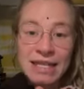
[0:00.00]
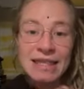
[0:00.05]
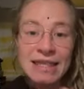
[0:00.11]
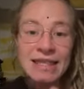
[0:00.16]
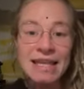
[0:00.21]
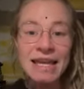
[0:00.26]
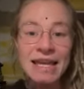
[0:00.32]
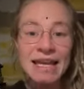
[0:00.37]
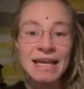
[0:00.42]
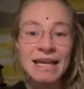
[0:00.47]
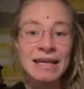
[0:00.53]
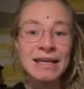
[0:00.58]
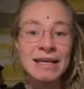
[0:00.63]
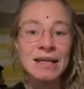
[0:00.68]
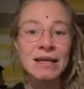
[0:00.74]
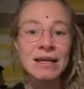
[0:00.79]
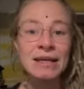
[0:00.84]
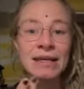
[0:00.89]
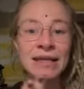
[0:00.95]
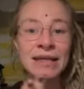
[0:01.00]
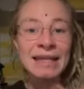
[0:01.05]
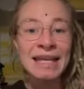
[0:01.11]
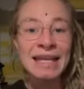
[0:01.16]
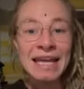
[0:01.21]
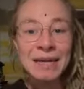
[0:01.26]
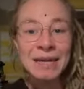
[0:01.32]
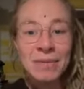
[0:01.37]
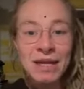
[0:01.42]
they
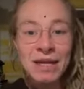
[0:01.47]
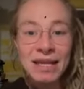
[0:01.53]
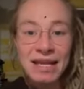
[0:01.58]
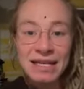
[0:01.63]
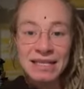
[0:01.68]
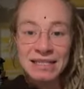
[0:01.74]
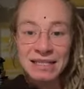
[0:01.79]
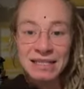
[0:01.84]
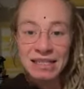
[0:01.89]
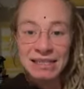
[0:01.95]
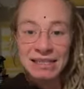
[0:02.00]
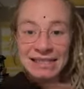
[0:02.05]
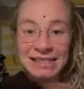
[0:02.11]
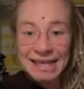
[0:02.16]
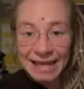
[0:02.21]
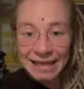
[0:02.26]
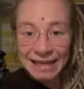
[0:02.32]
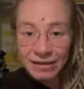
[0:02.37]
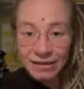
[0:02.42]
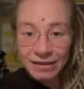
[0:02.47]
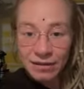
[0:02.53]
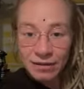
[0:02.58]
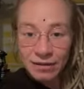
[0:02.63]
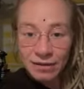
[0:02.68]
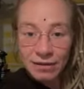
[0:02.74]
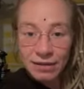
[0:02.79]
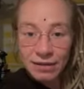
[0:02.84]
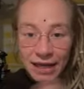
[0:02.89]
name it as a saint
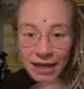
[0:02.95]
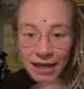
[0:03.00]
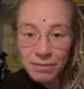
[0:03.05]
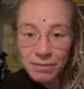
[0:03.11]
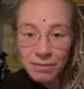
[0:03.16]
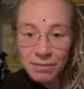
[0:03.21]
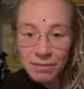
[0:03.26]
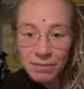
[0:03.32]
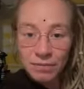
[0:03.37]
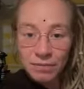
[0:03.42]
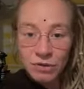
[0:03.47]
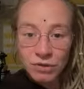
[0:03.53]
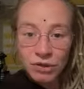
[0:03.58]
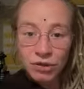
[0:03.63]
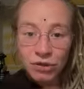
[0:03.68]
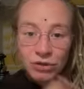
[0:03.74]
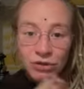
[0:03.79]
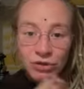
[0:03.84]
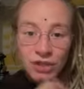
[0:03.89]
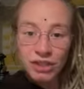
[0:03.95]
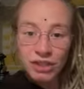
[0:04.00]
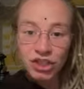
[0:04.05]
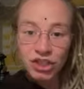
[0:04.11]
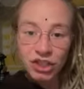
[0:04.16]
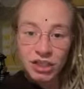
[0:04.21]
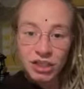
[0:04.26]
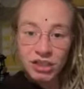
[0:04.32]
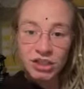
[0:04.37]
name, so the
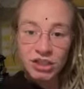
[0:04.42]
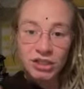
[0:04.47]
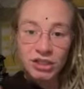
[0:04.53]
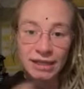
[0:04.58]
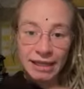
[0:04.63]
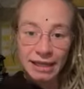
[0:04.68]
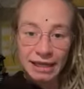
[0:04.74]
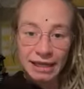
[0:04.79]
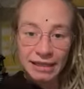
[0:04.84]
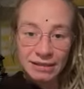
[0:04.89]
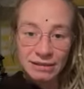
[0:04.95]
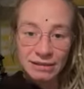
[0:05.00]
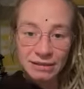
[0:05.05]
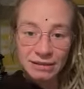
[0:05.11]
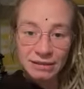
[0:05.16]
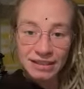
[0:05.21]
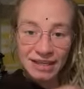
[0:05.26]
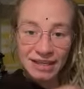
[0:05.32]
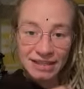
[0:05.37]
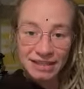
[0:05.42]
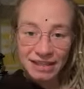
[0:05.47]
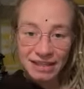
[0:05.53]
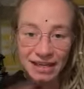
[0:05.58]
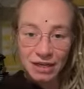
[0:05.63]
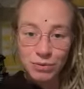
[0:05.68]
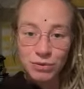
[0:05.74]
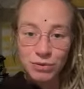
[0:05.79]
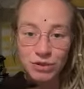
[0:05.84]
church thinks that
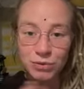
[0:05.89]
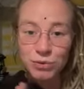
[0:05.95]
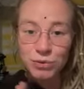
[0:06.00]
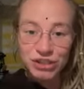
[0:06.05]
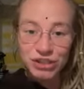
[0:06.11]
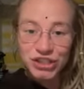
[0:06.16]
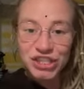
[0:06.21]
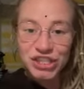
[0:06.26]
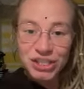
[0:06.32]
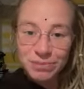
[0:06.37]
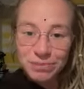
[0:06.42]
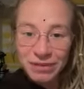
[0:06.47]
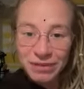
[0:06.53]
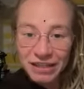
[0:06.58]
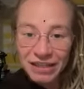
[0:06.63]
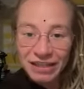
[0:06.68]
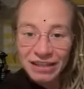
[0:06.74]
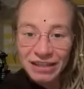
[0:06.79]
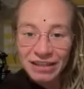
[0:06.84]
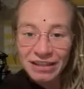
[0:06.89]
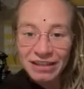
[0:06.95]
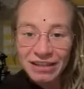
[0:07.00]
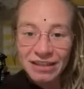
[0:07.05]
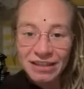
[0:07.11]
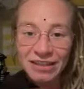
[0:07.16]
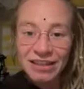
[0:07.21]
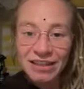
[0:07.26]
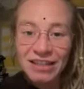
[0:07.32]
they were worshiping
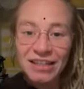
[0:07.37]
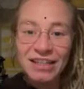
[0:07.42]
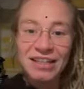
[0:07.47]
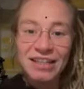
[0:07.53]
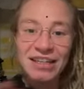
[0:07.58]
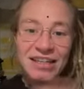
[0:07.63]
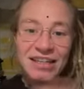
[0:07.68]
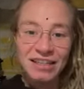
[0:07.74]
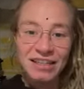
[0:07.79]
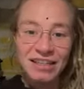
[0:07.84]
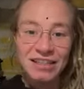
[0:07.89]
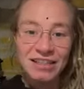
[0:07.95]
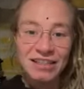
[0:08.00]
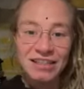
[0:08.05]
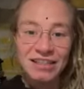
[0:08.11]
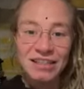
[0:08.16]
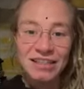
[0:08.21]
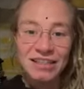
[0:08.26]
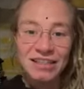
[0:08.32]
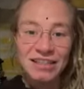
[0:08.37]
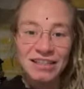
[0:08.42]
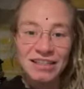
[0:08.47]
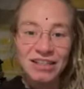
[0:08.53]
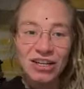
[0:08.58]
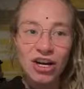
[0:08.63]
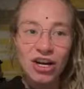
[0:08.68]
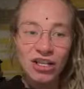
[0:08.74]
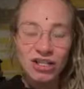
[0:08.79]
the
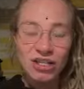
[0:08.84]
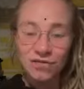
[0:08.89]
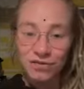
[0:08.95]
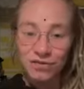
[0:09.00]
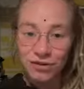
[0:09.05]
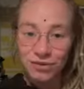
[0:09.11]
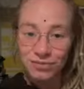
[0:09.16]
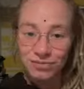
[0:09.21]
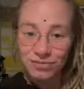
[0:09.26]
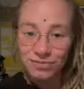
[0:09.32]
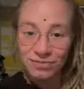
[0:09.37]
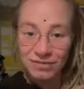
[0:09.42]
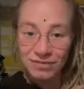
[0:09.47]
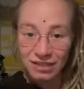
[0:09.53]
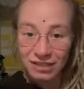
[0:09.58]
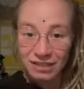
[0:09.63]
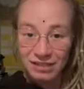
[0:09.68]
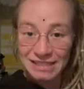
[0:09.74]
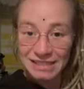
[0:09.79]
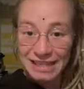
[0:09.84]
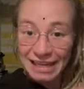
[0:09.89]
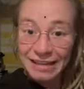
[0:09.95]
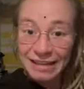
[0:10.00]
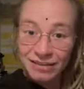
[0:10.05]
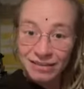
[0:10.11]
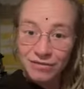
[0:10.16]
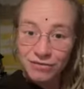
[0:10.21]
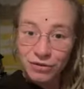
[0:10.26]
gods from the
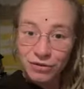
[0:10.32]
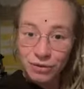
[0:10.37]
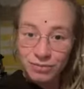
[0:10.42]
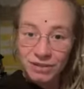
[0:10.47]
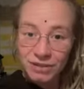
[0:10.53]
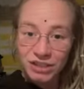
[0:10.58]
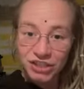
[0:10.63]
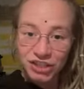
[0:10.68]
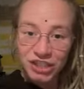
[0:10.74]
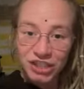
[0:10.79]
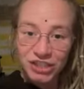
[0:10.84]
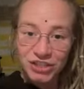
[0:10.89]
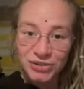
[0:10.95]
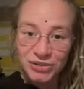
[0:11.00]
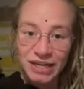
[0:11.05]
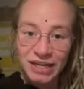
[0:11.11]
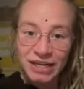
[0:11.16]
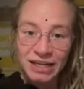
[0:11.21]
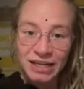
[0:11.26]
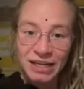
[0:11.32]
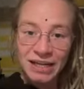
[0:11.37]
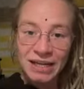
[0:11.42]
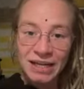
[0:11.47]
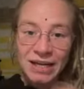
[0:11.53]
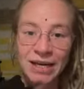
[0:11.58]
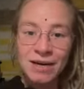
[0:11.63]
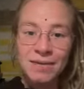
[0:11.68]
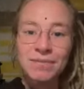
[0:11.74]
sent from the church, right?
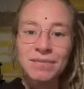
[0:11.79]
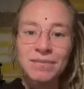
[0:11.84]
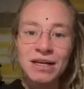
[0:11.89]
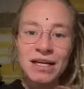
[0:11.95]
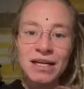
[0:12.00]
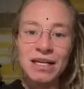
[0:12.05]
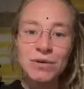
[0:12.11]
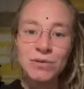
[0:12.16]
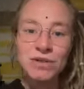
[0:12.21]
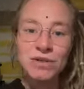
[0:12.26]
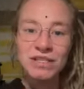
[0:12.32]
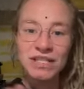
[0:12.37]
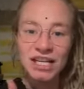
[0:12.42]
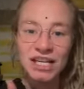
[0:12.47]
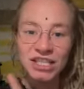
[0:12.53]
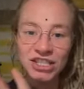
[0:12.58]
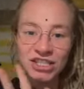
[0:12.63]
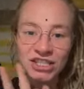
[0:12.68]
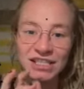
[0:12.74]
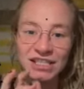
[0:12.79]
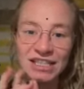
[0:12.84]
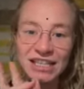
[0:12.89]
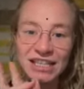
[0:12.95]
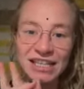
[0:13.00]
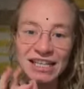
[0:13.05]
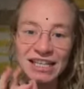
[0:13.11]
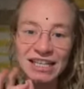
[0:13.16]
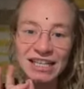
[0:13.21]
But it was actually